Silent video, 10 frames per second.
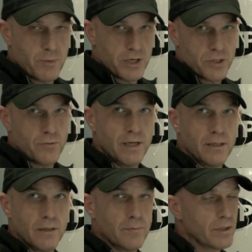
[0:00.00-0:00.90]
pressure
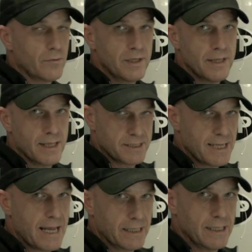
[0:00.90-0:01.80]
reading, and I'm going to read that
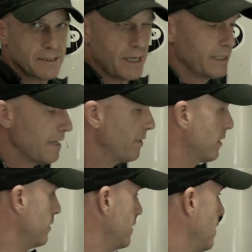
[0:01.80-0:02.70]
static and
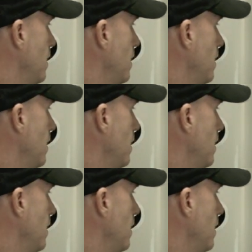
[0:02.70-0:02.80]
dynamically.